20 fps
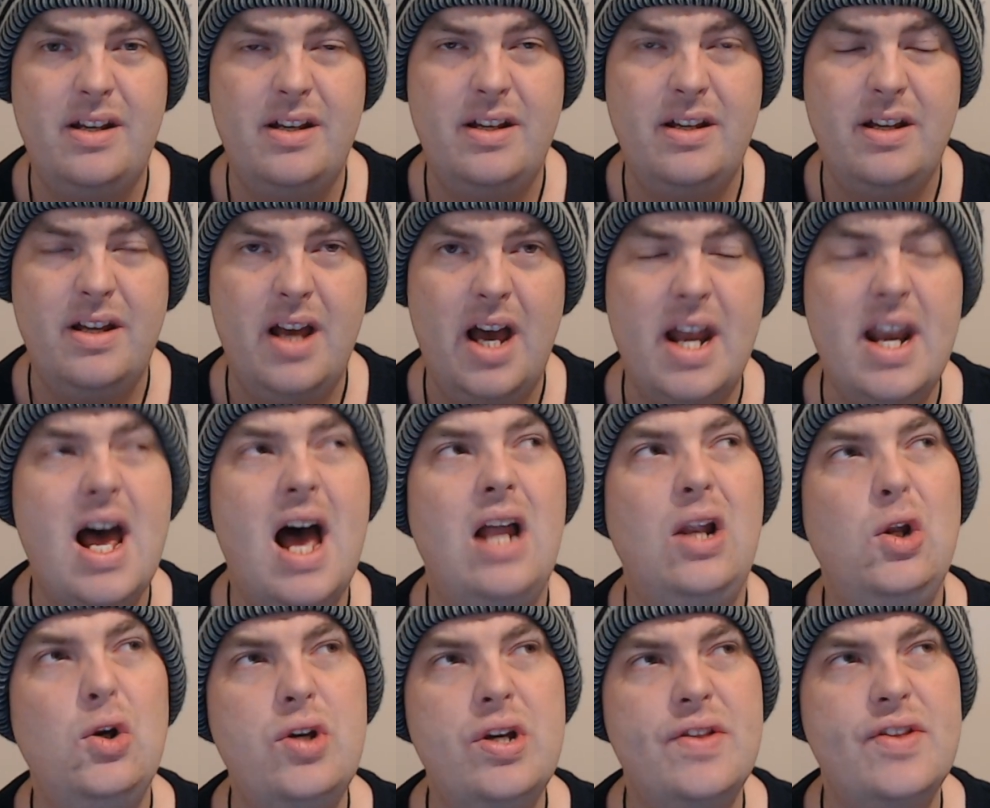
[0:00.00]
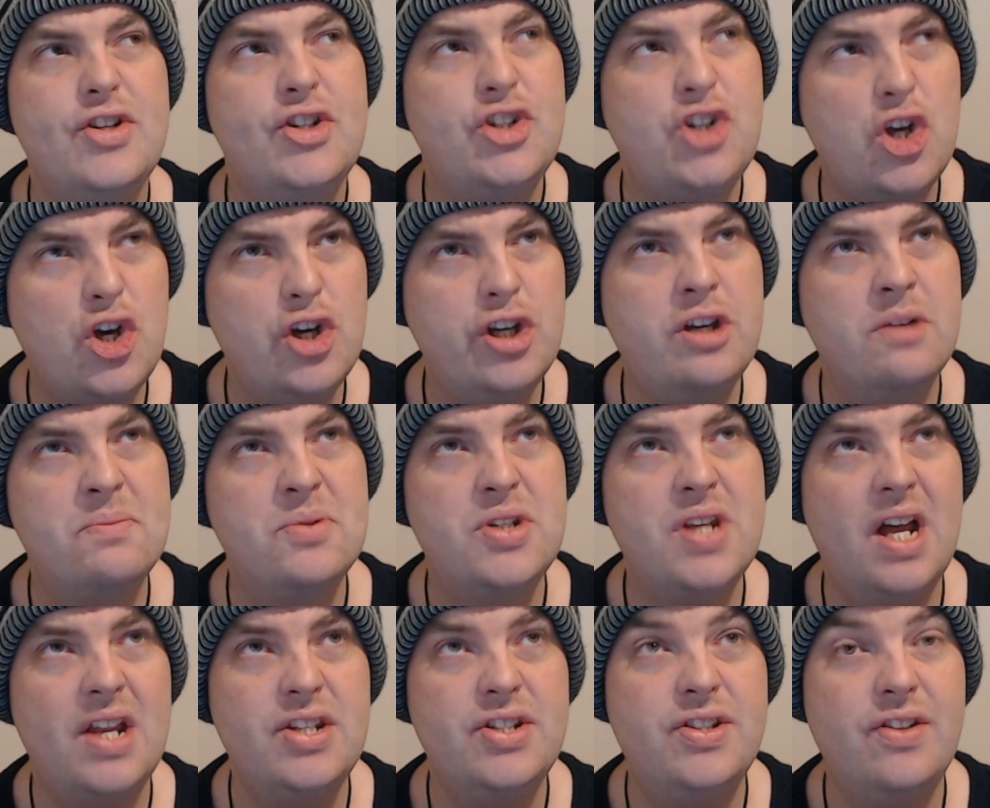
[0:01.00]
And I look at the
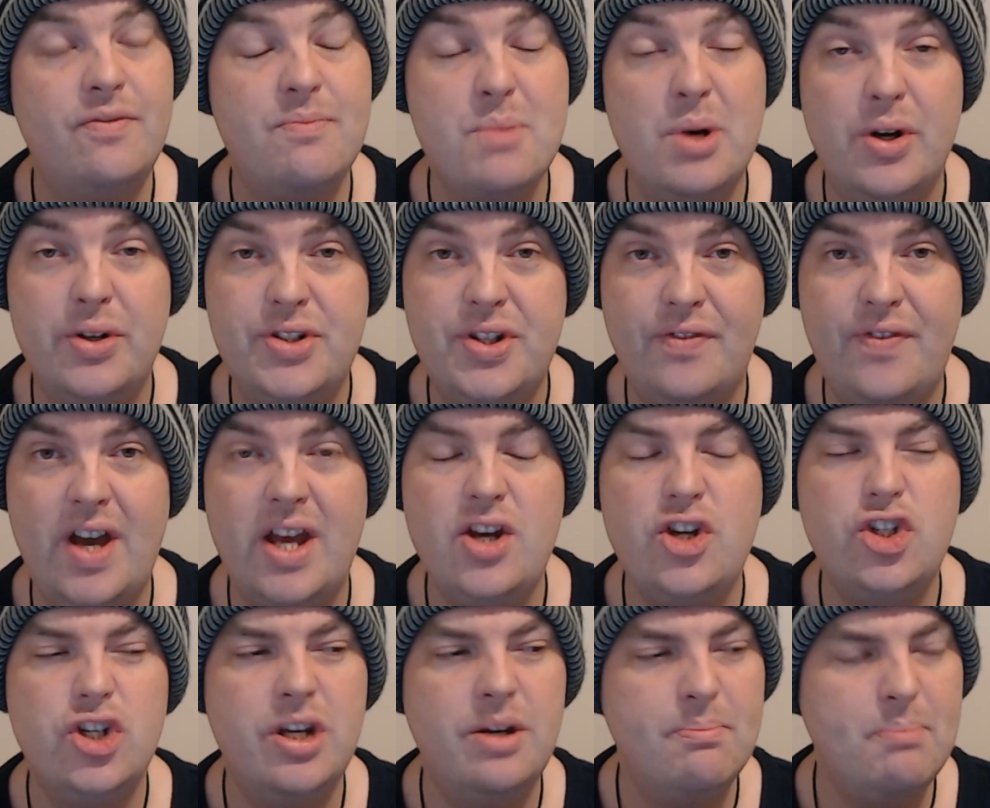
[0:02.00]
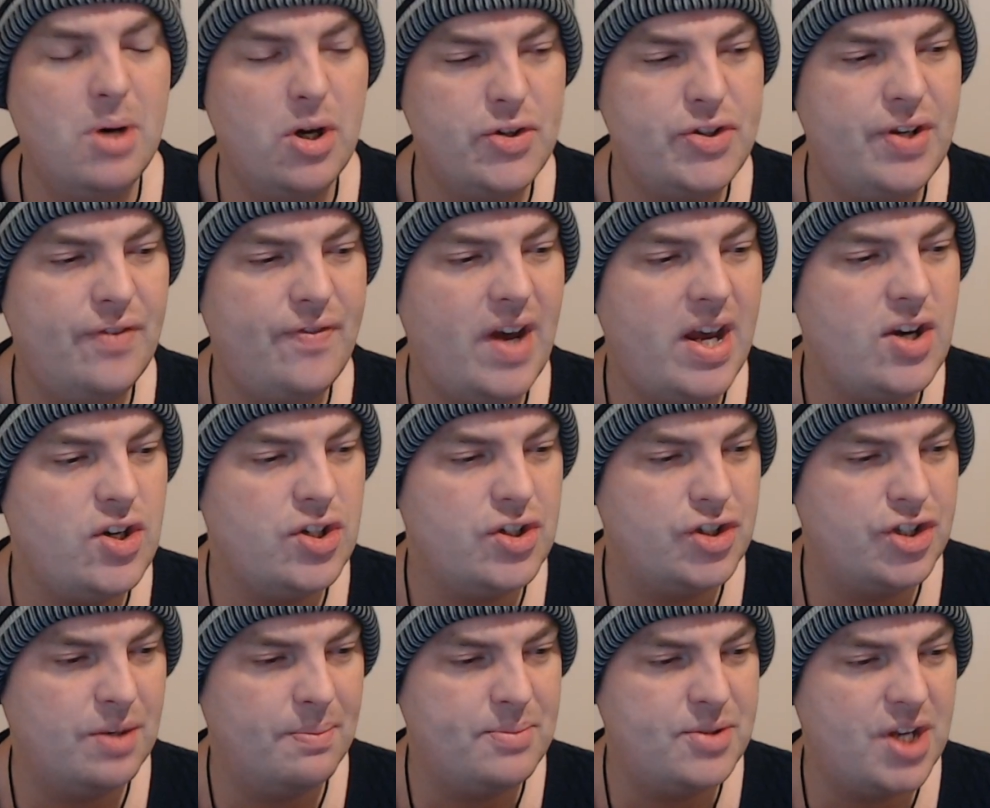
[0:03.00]
circumstance of motivation. Motivation
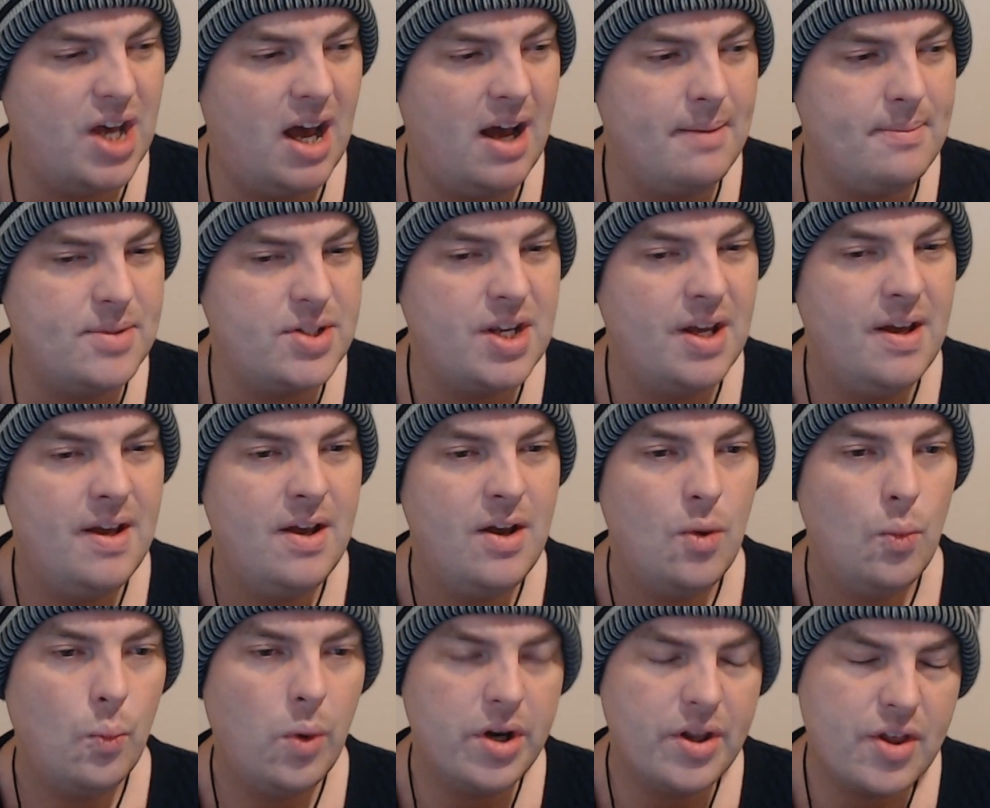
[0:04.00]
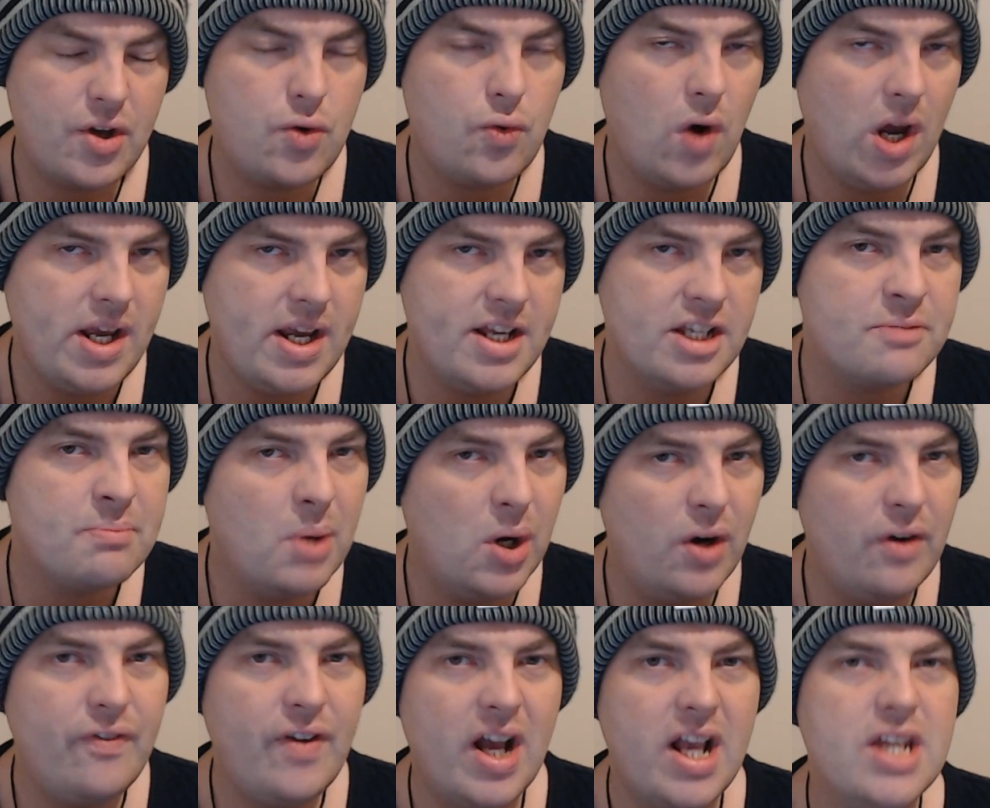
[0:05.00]
sometimes, one of the greatest
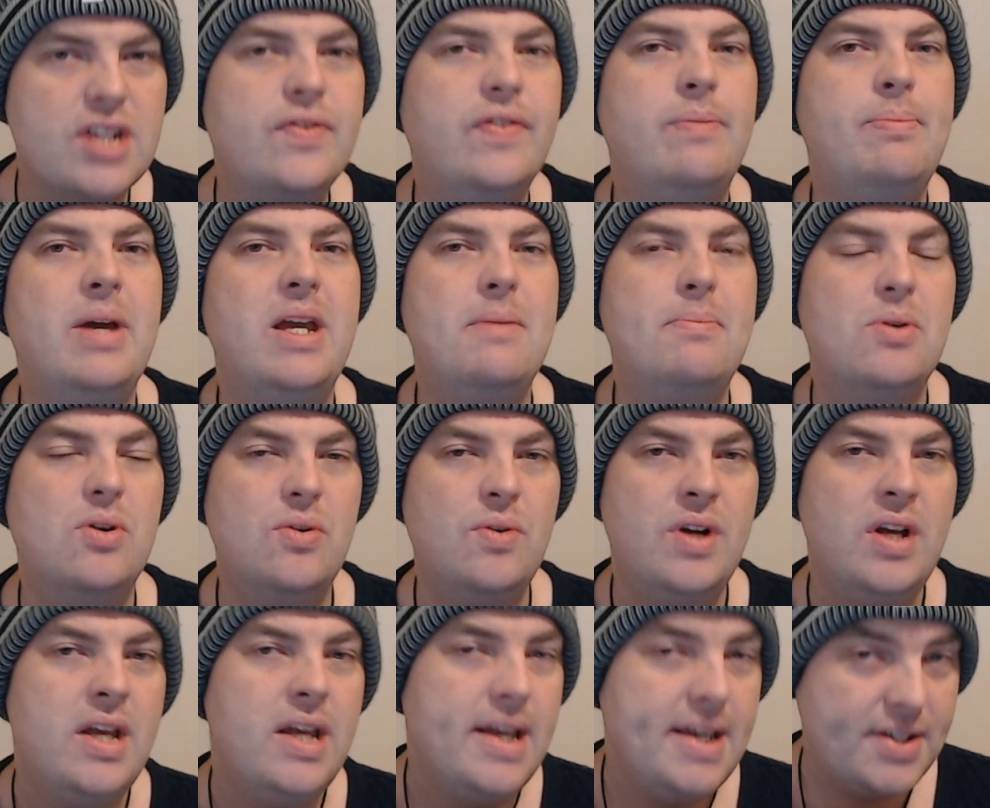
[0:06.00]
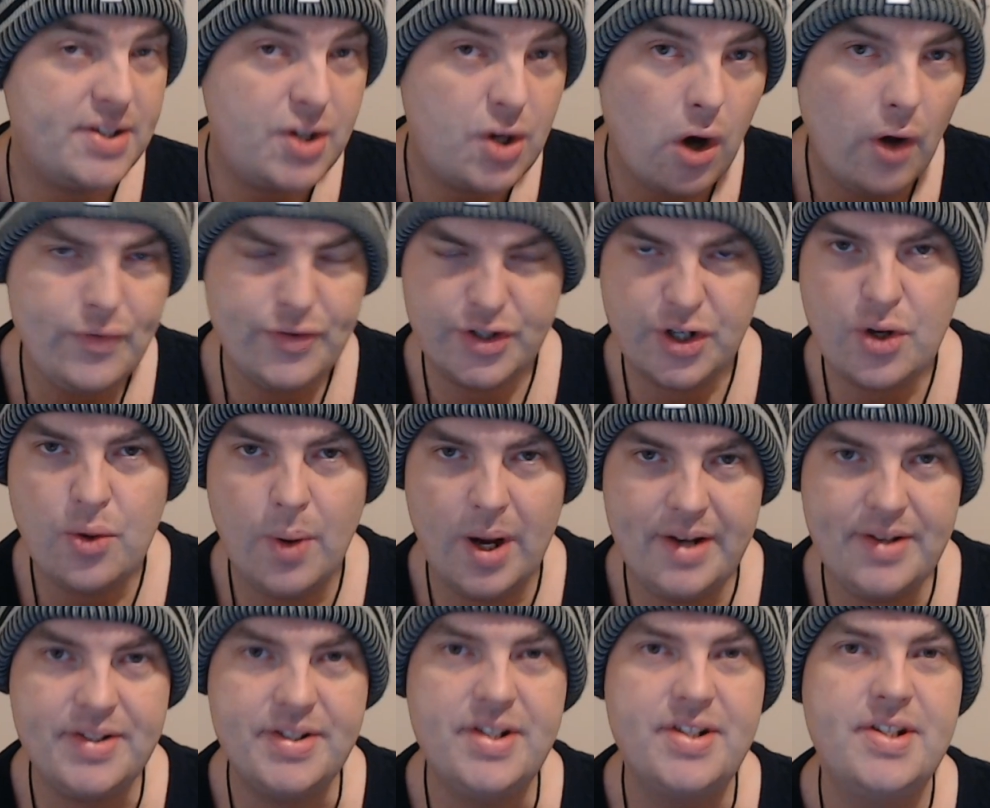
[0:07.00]
motivators for people is
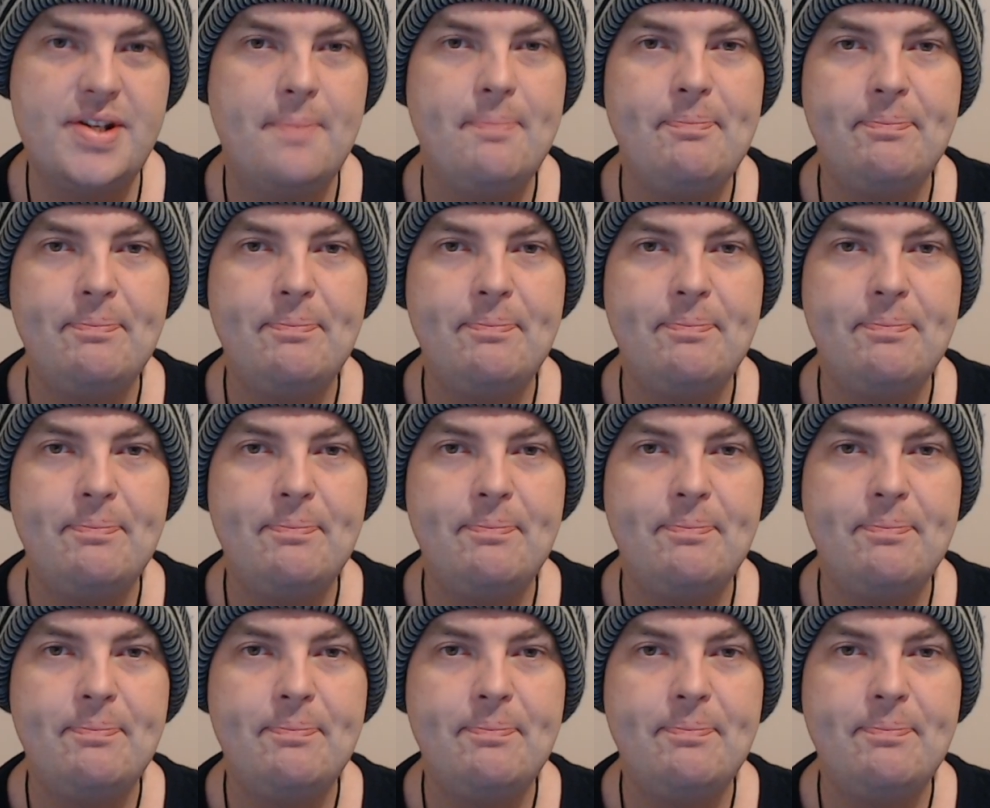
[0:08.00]
consequence.